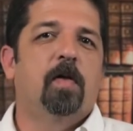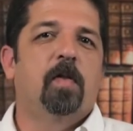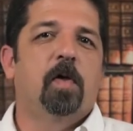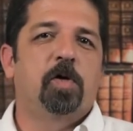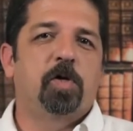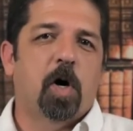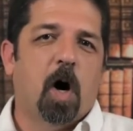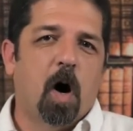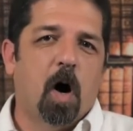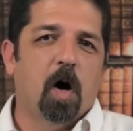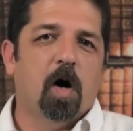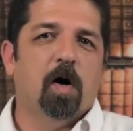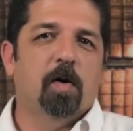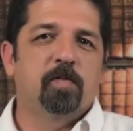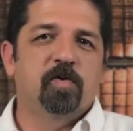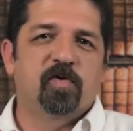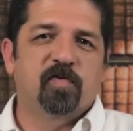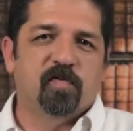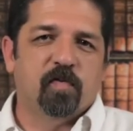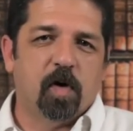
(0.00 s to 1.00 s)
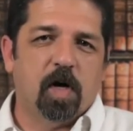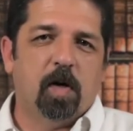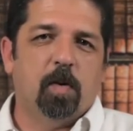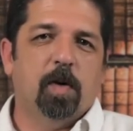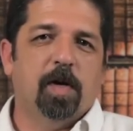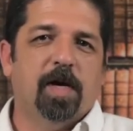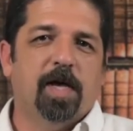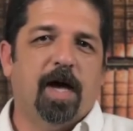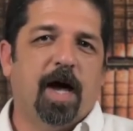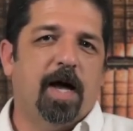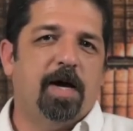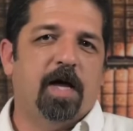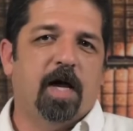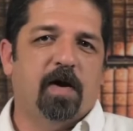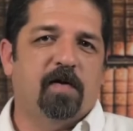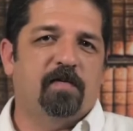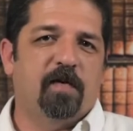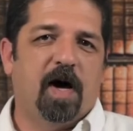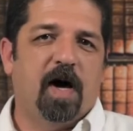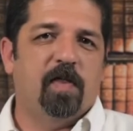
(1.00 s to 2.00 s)
The Targums frequently
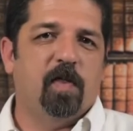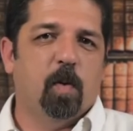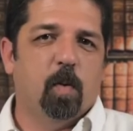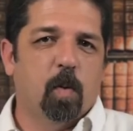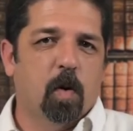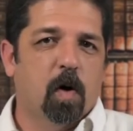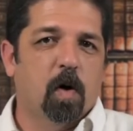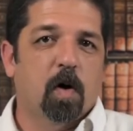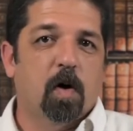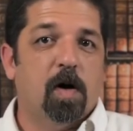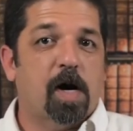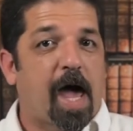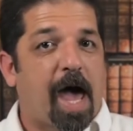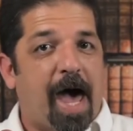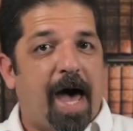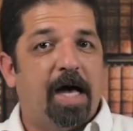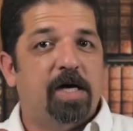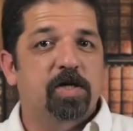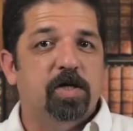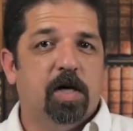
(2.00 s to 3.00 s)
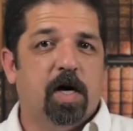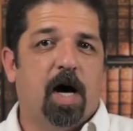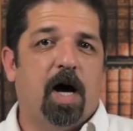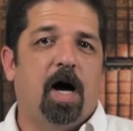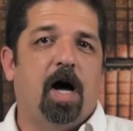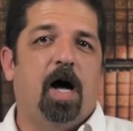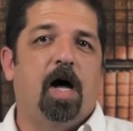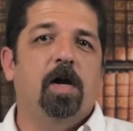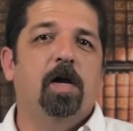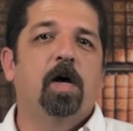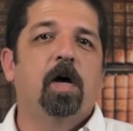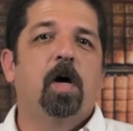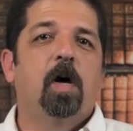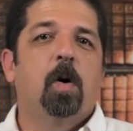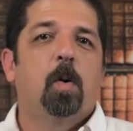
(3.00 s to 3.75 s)
identify the Word as God,